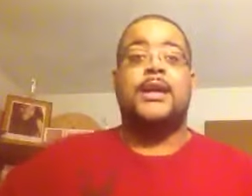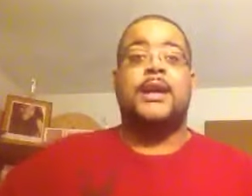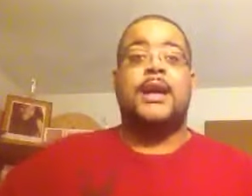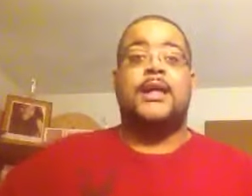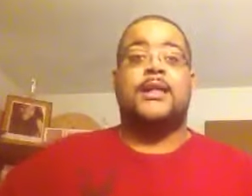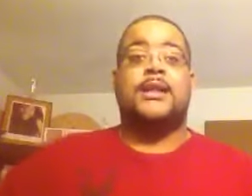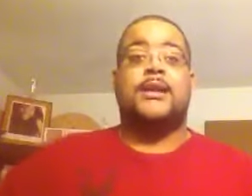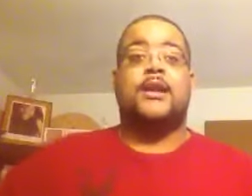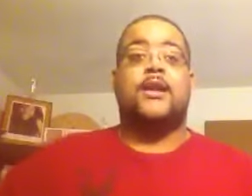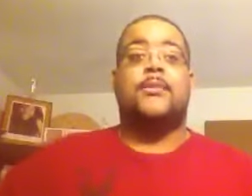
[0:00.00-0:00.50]

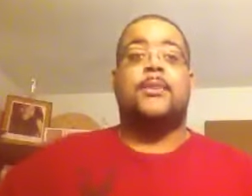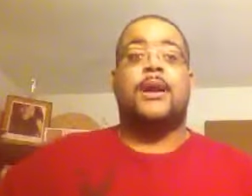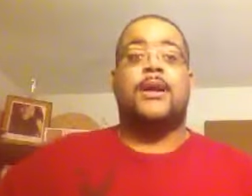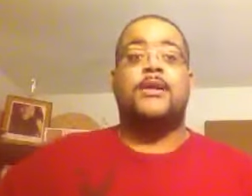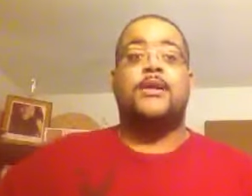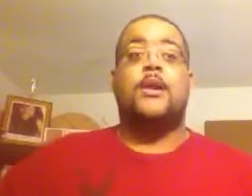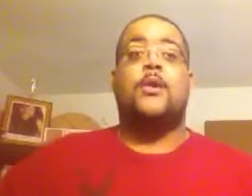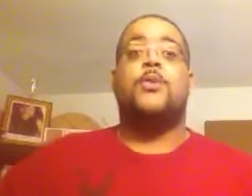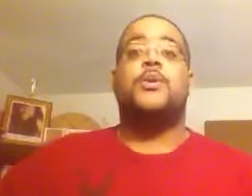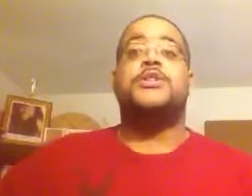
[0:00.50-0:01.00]
and letting everybody
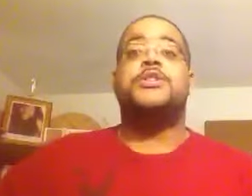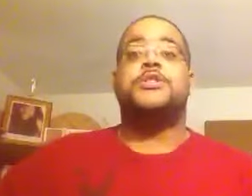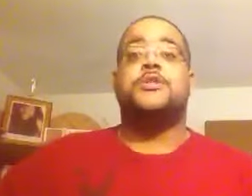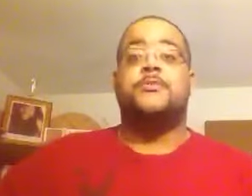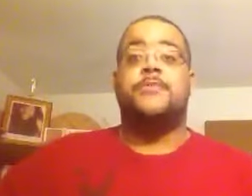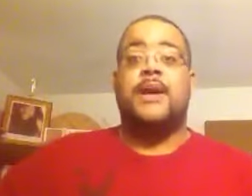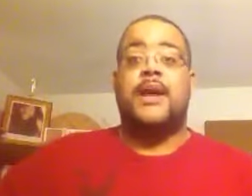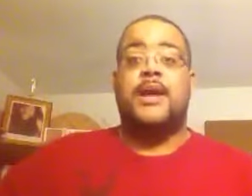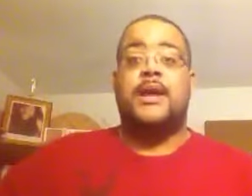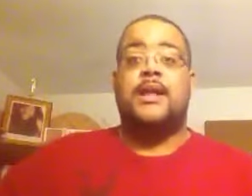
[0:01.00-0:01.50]
know what you're
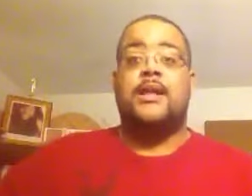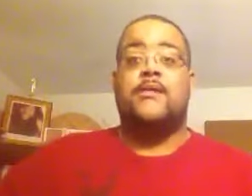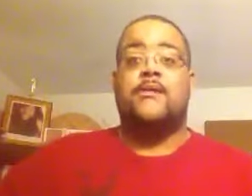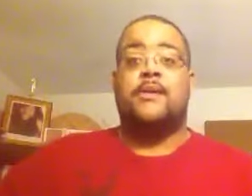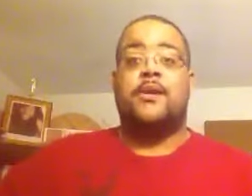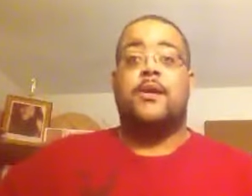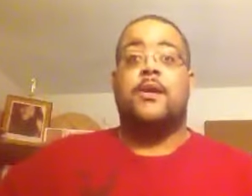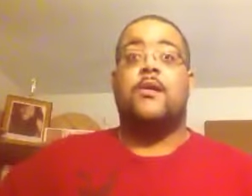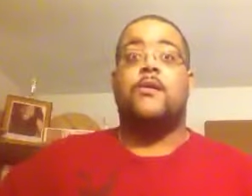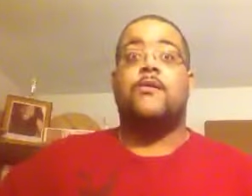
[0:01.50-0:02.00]
made of.
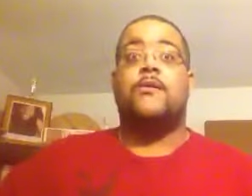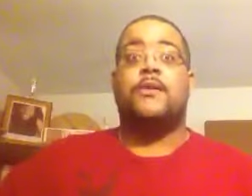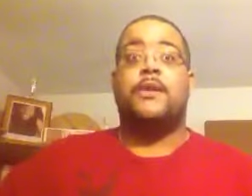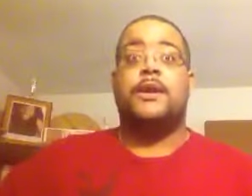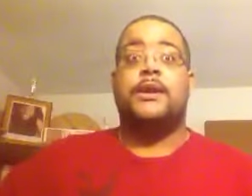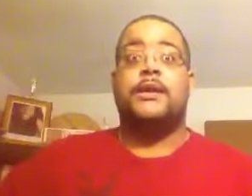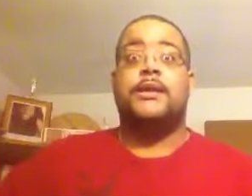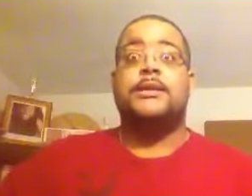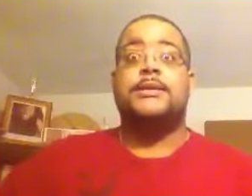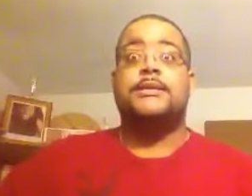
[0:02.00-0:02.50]
And
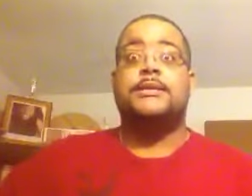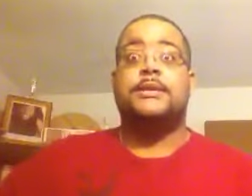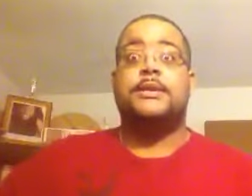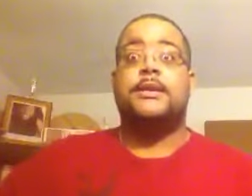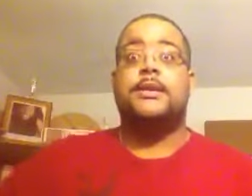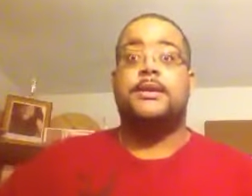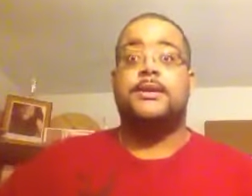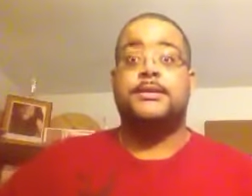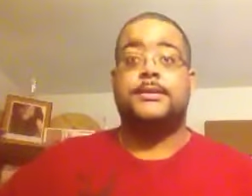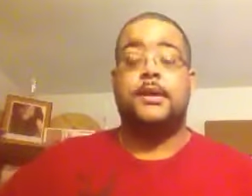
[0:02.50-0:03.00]
hopefully this
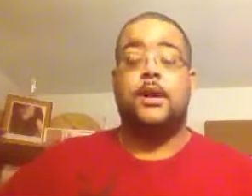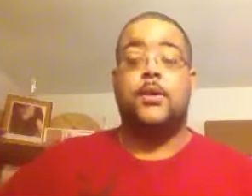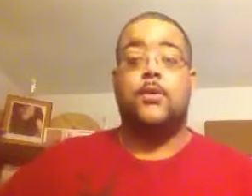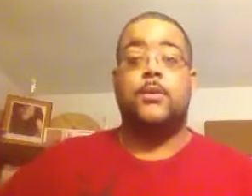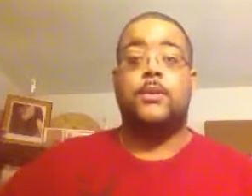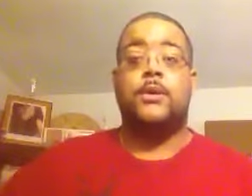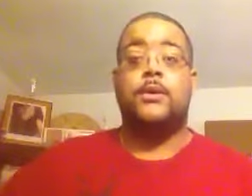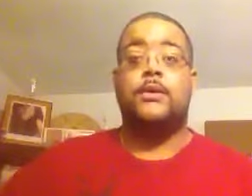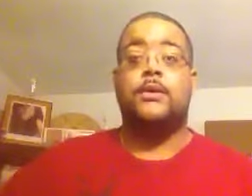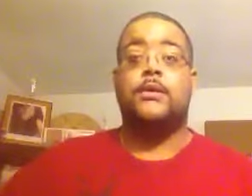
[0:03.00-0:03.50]

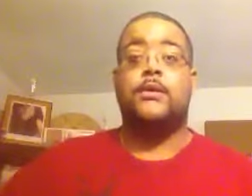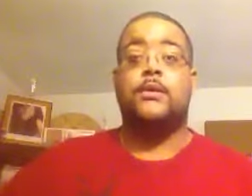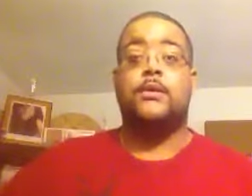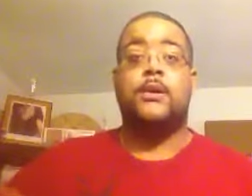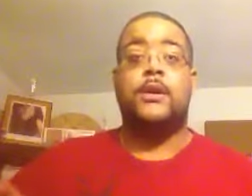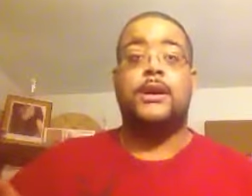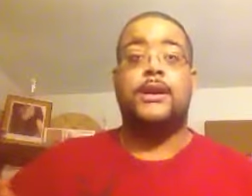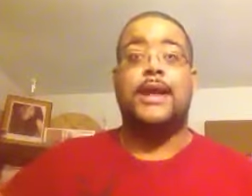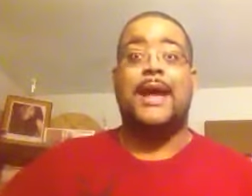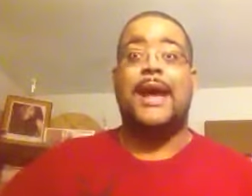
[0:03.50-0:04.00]
song
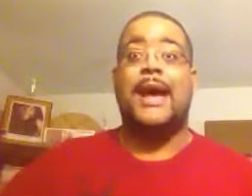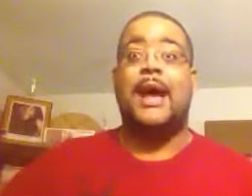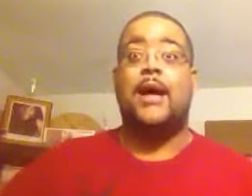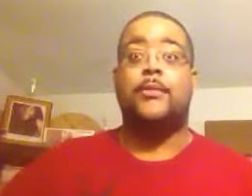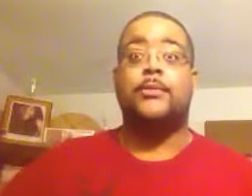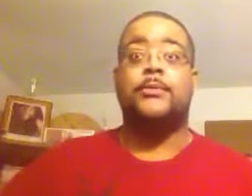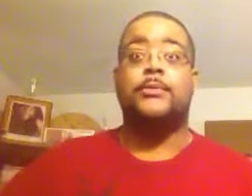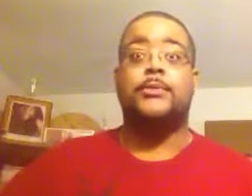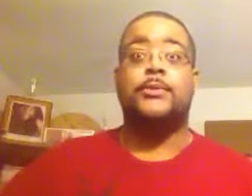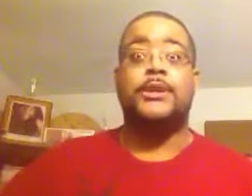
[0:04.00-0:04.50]
and the
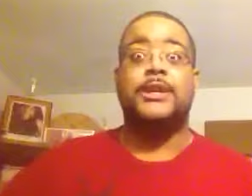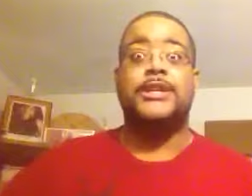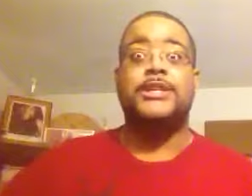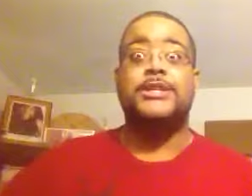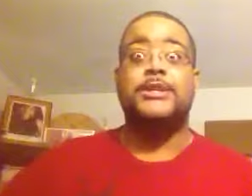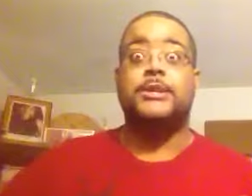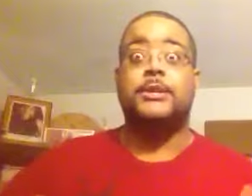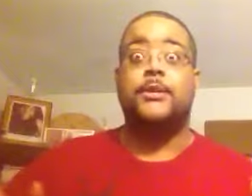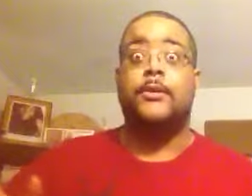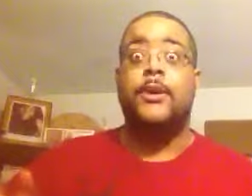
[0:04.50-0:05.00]
album will get
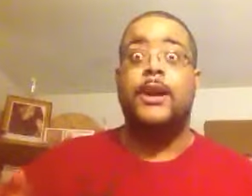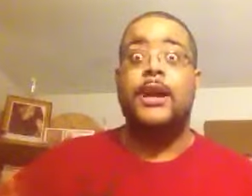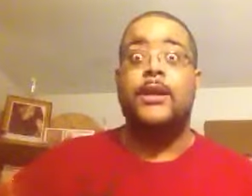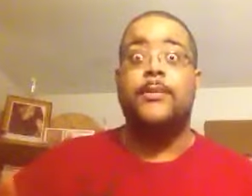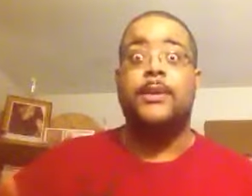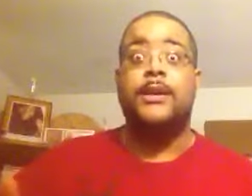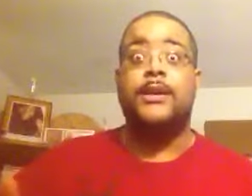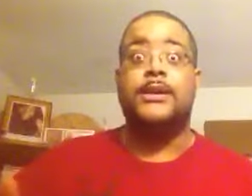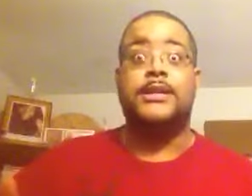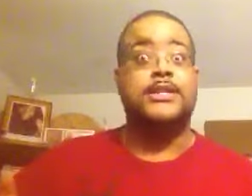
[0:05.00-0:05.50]
you a
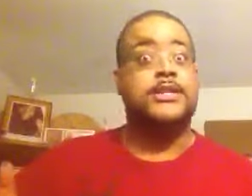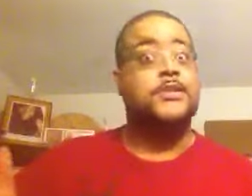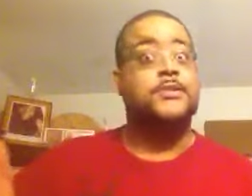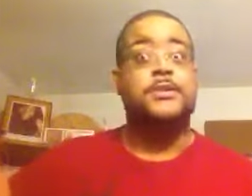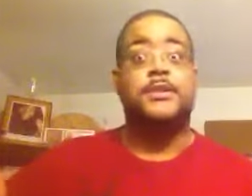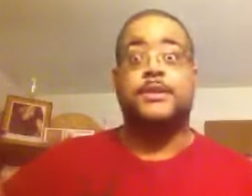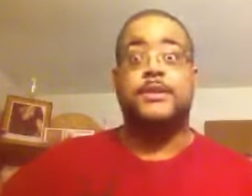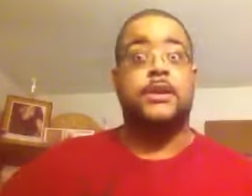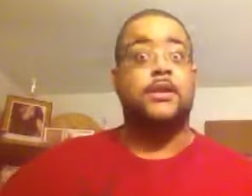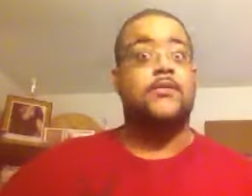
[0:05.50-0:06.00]
Grammy, because you've
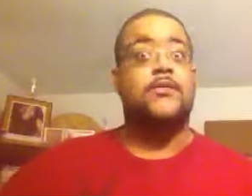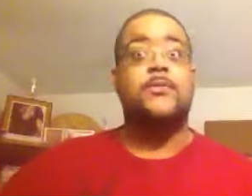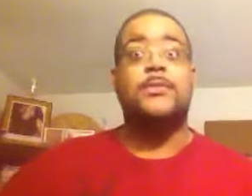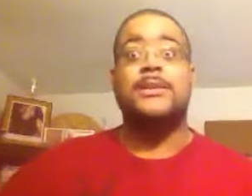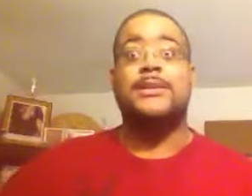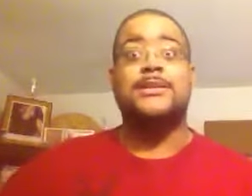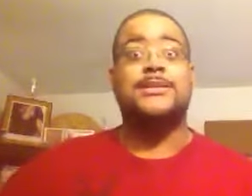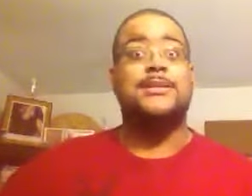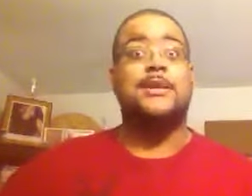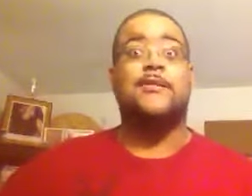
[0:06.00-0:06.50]

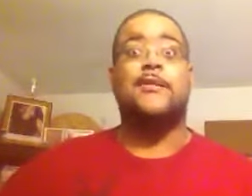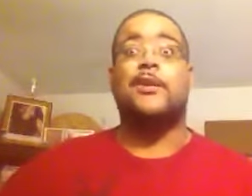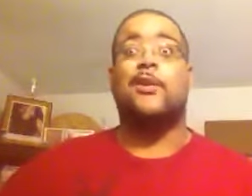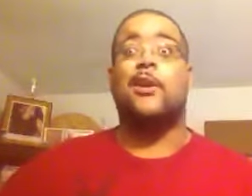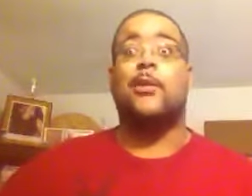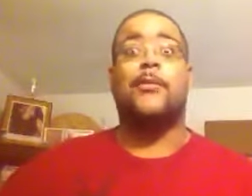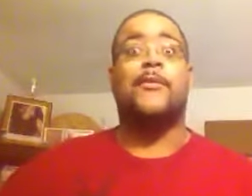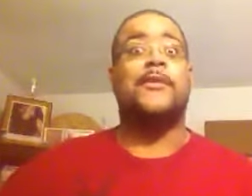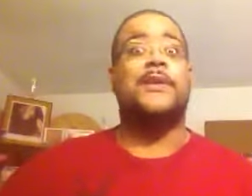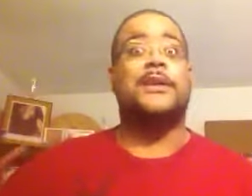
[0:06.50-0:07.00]
been deserving a
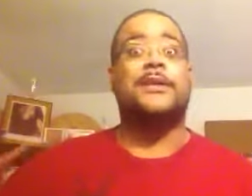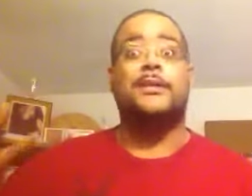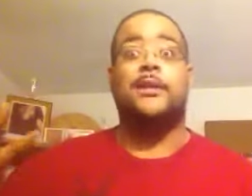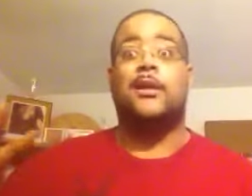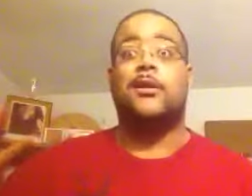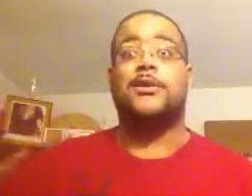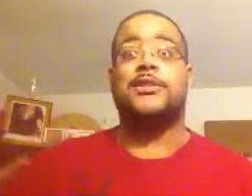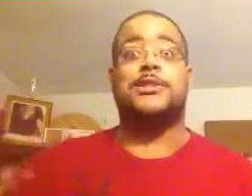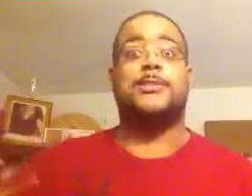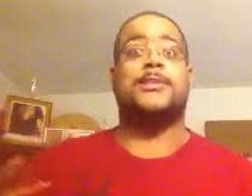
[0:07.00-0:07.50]
Grammy for the
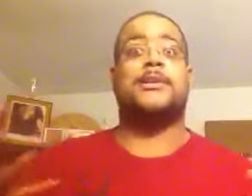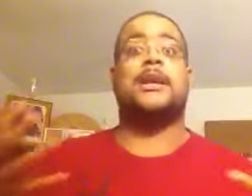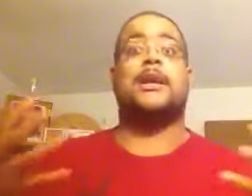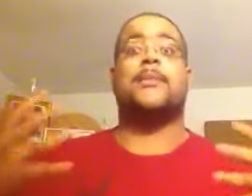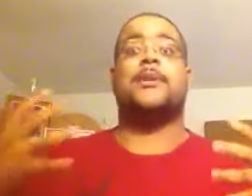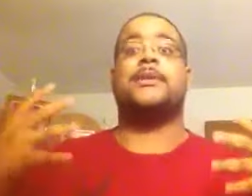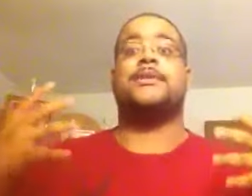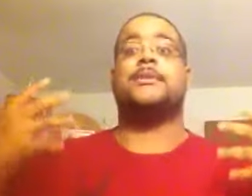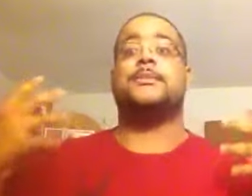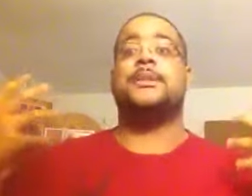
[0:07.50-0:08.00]
longest. You've been
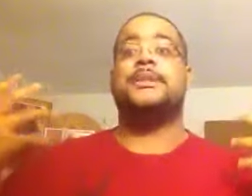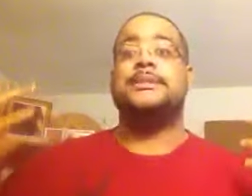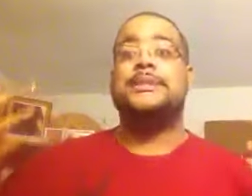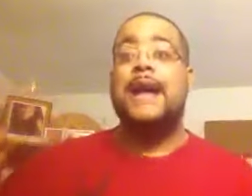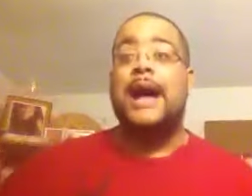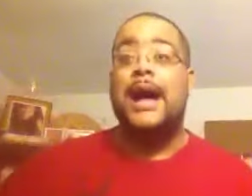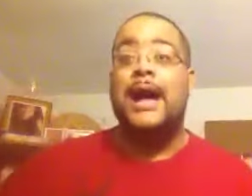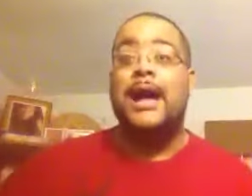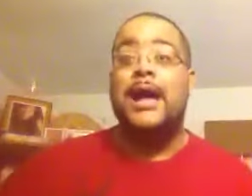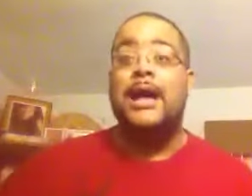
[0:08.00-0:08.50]
nominated so many
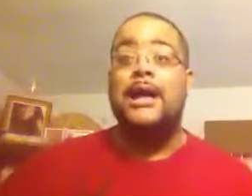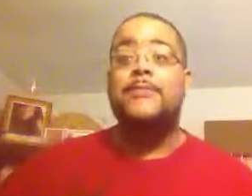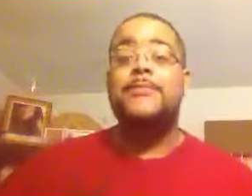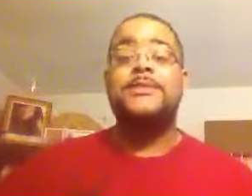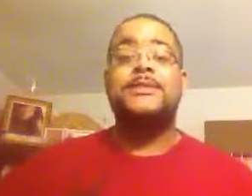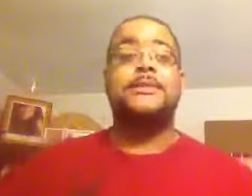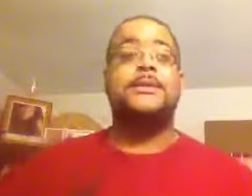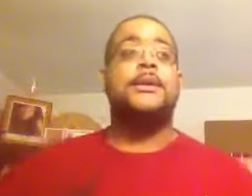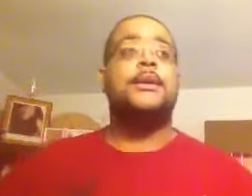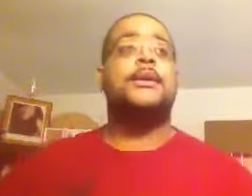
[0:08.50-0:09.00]

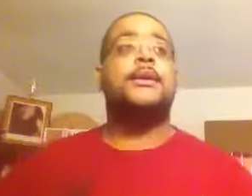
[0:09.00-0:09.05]
times.